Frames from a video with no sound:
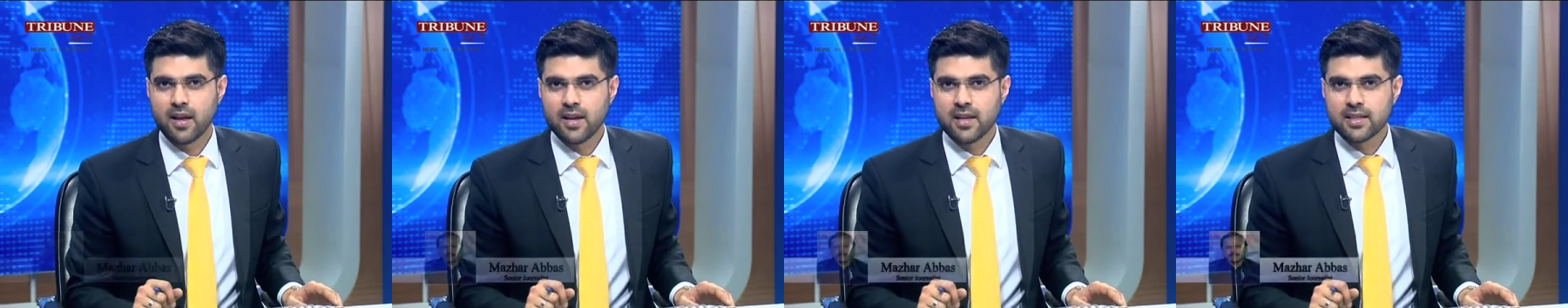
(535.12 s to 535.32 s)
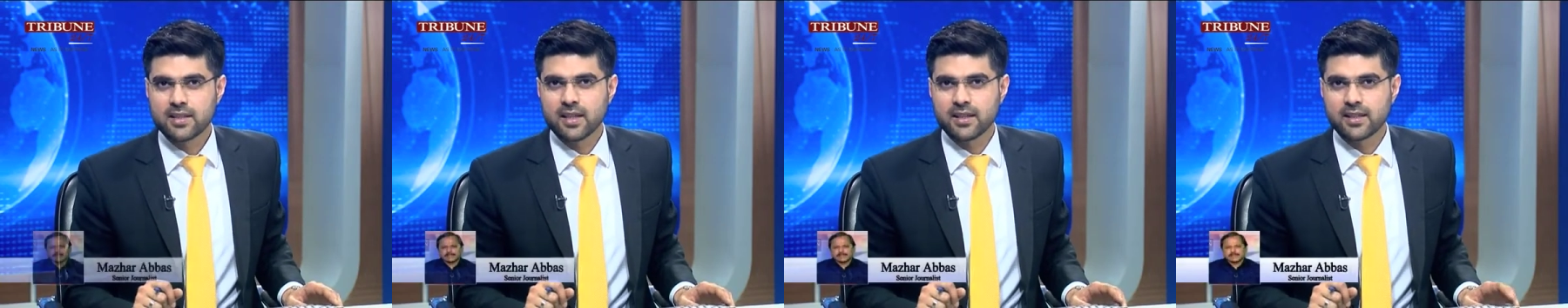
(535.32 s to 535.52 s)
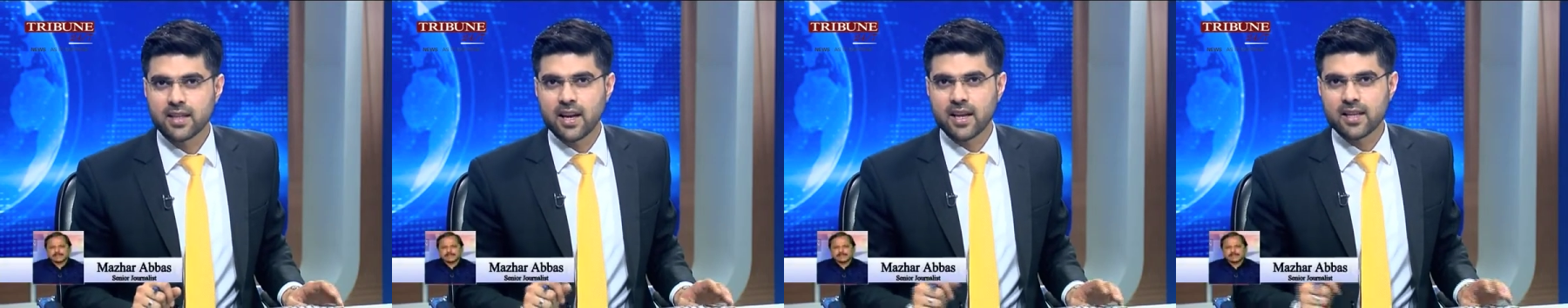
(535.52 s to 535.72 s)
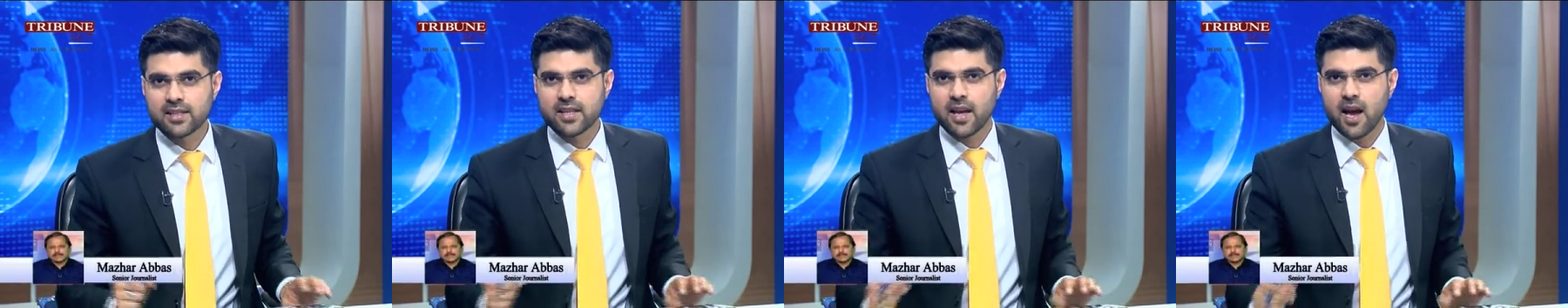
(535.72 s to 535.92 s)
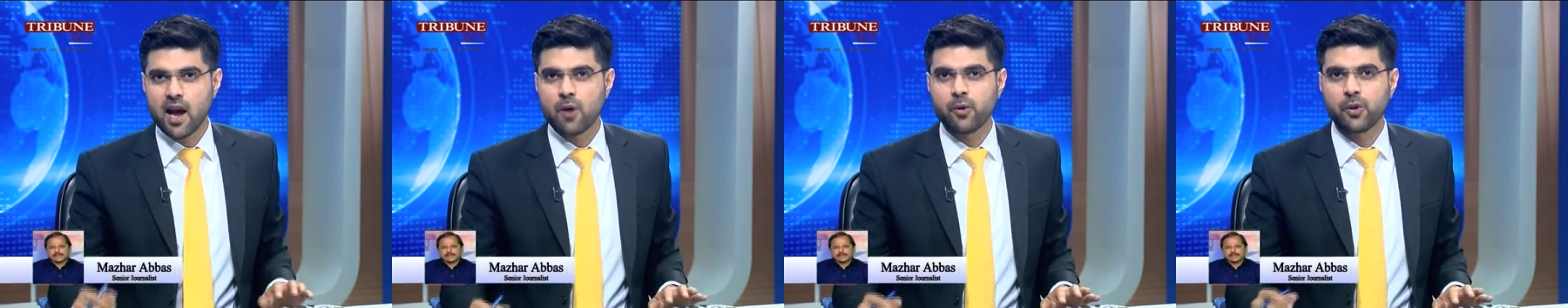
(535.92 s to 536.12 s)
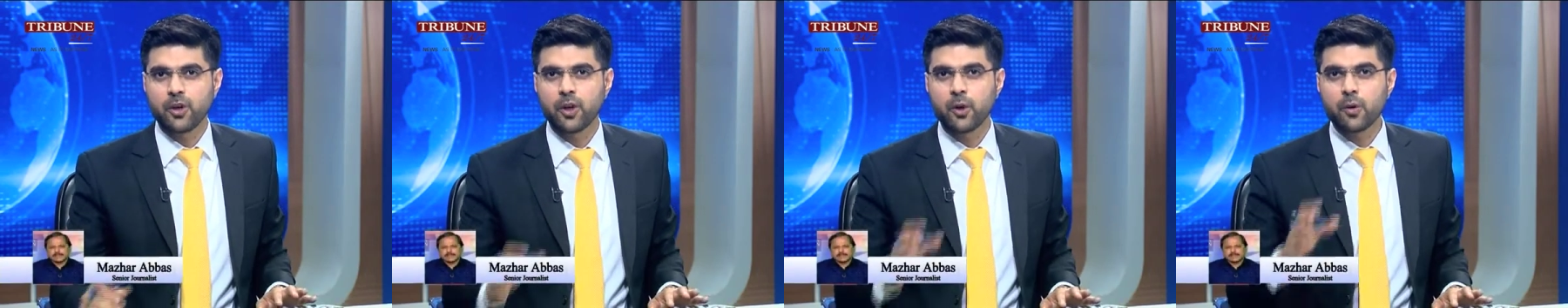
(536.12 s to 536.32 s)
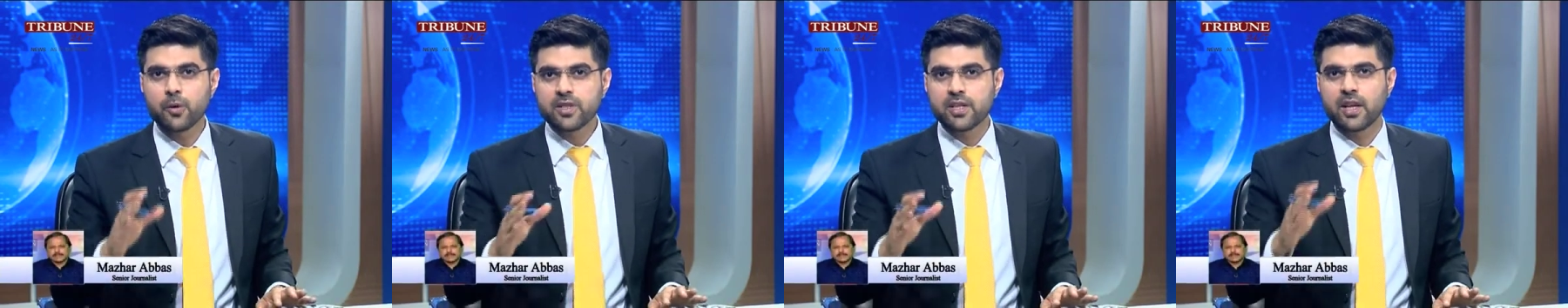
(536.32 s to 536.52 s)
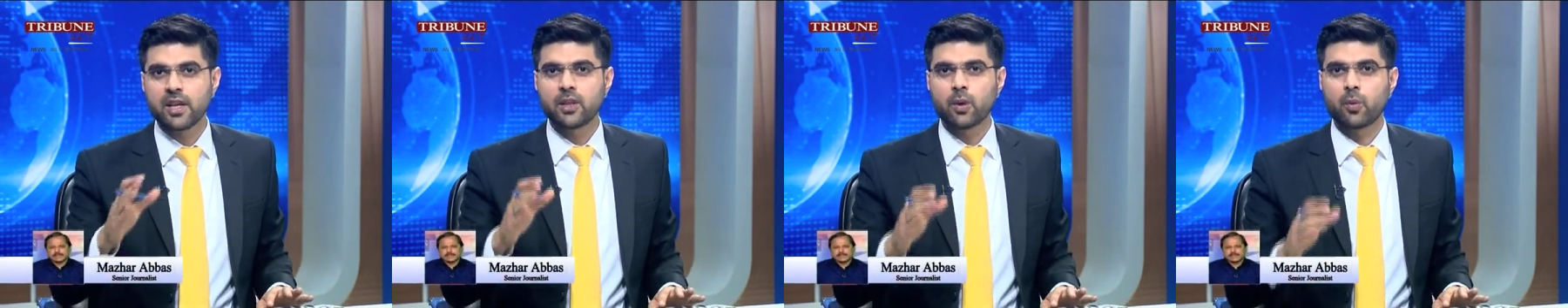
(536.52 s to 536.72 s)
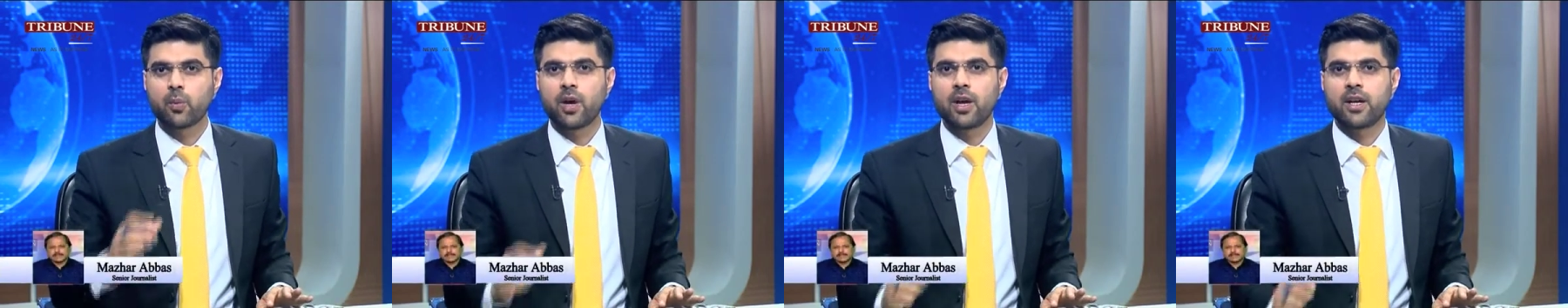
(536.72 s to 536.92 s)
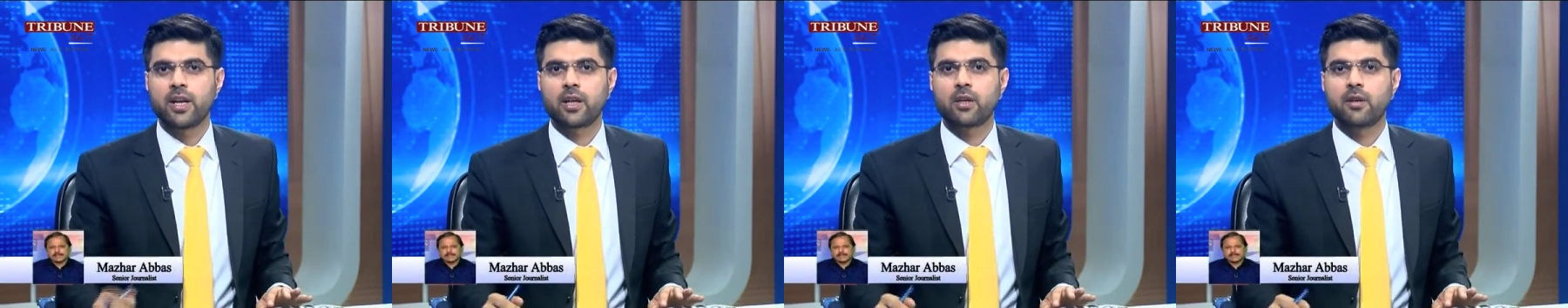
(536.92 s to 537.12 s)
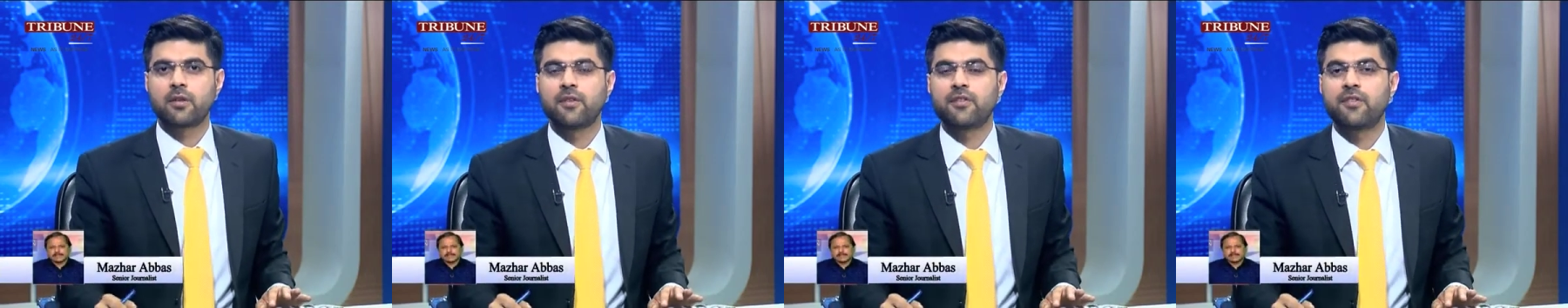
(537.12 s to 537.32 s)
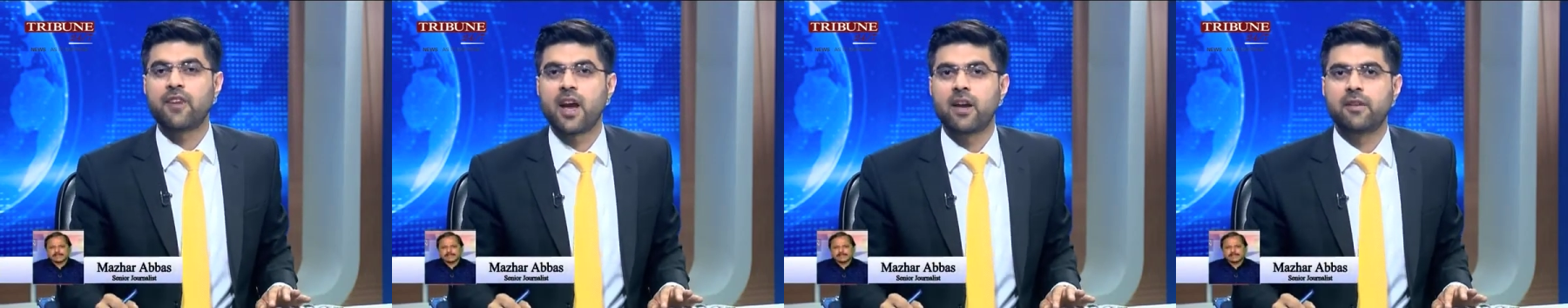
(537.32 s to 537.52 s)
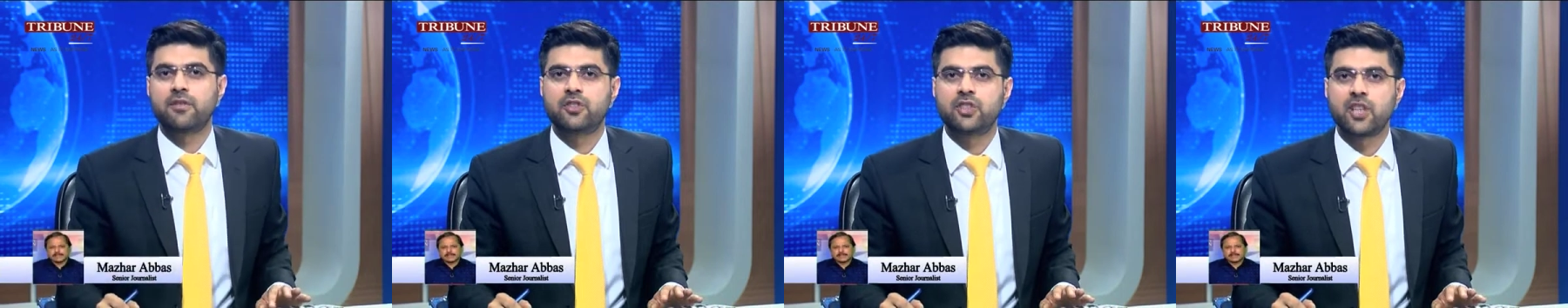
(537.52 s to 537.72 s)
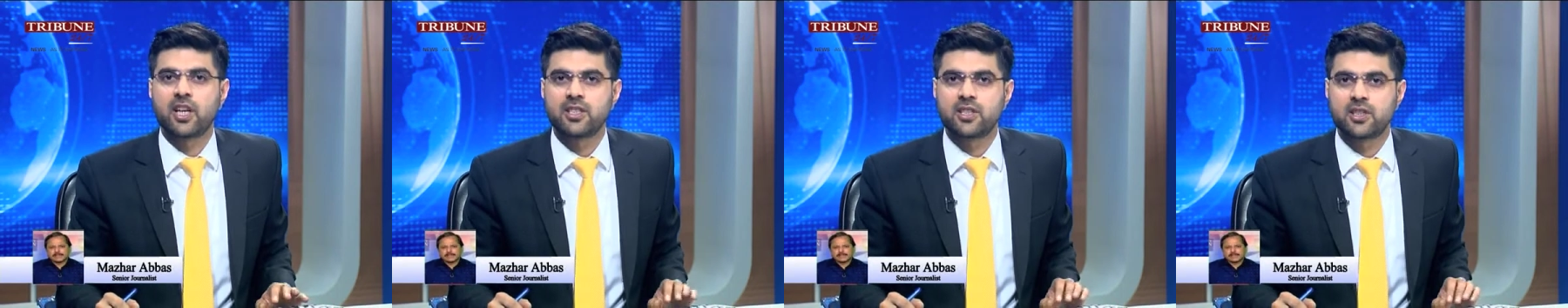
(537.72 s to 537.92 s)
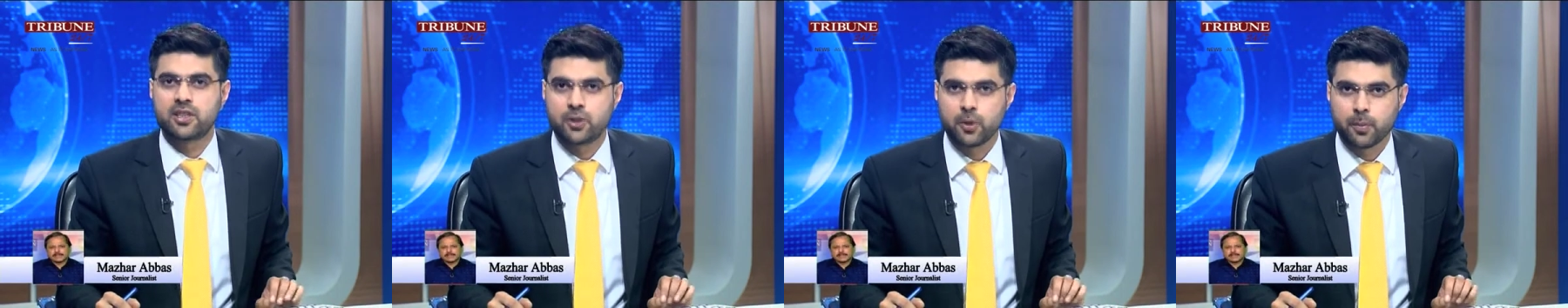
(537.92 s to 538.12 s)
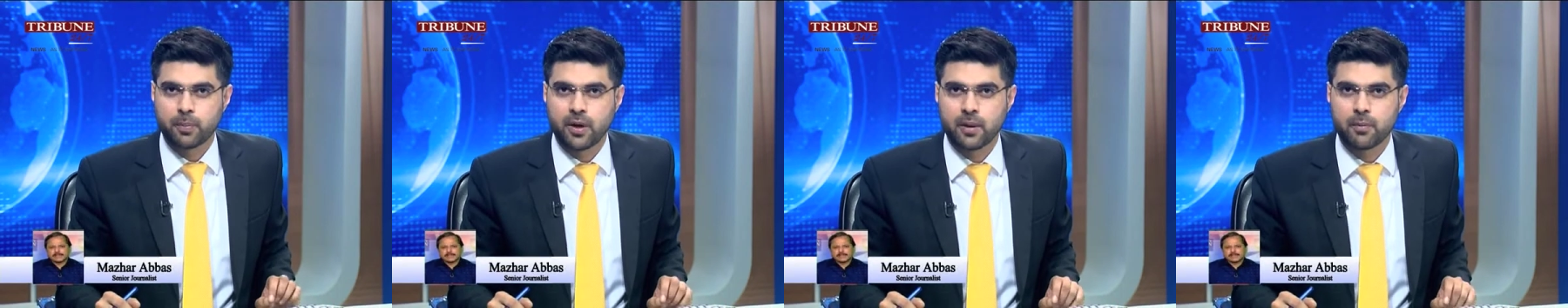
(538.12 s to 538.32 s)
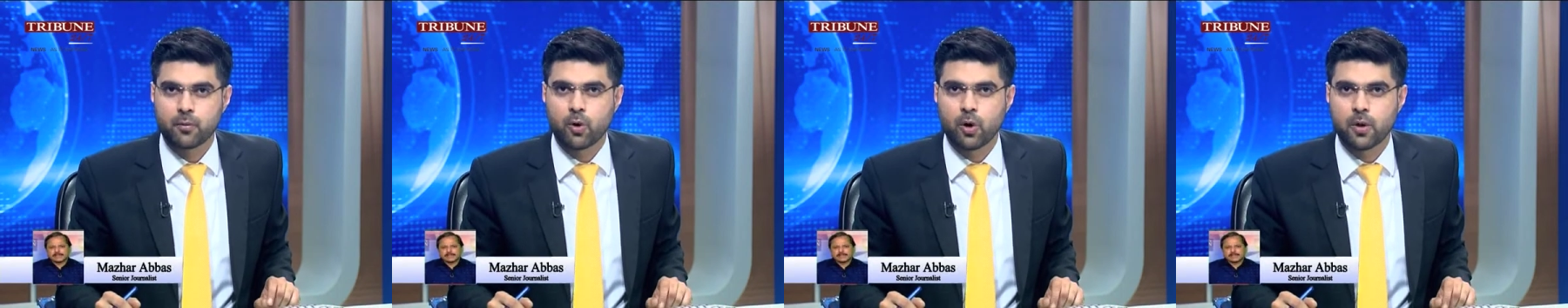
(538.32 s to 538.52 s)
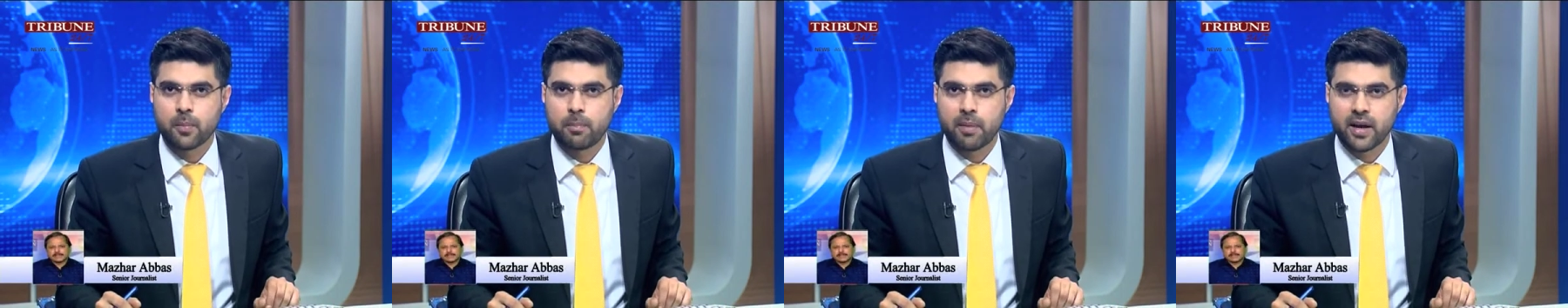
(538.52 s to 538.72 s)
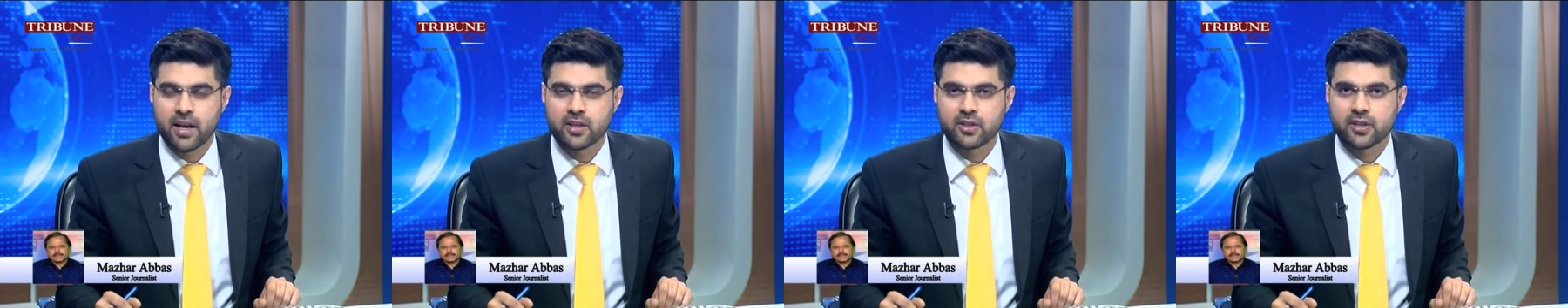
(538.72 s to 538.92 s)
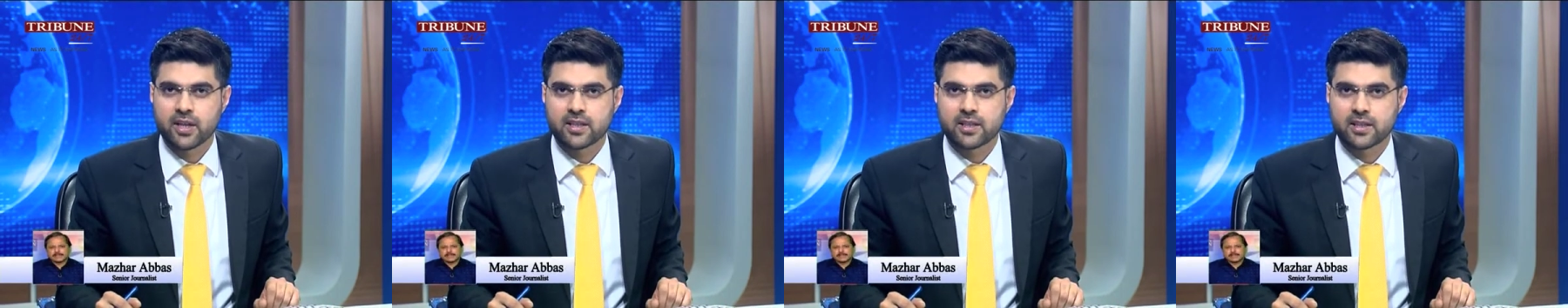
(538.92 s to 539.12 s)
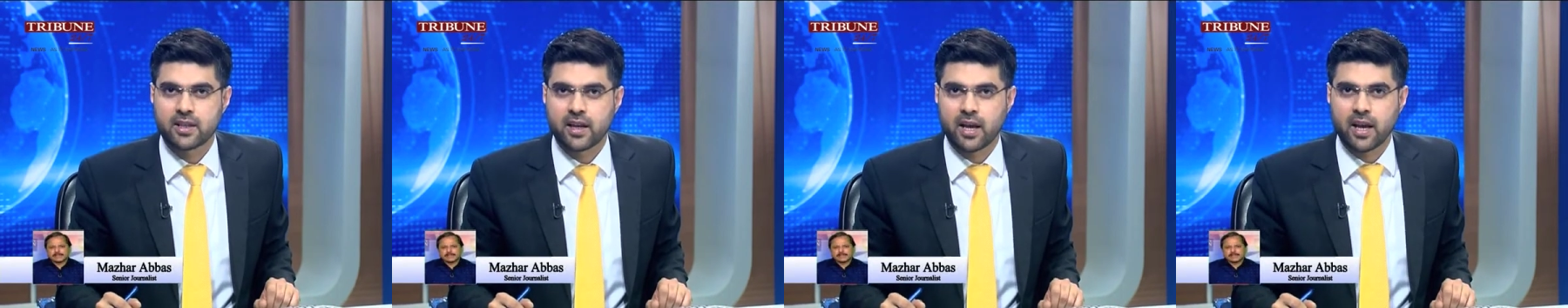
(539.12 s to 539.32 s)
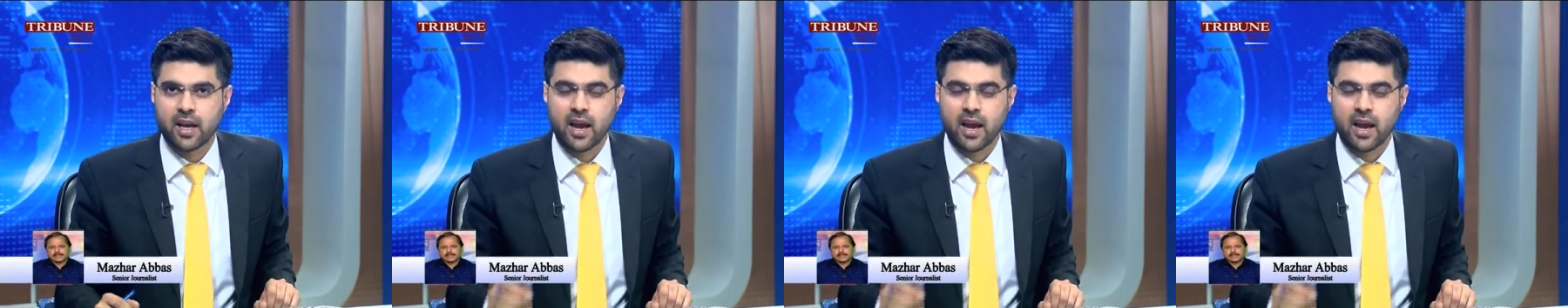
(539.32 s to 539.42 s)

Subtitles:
So tell us, how do you see the verdict of the 5-judge Supreme Court bench yesterday,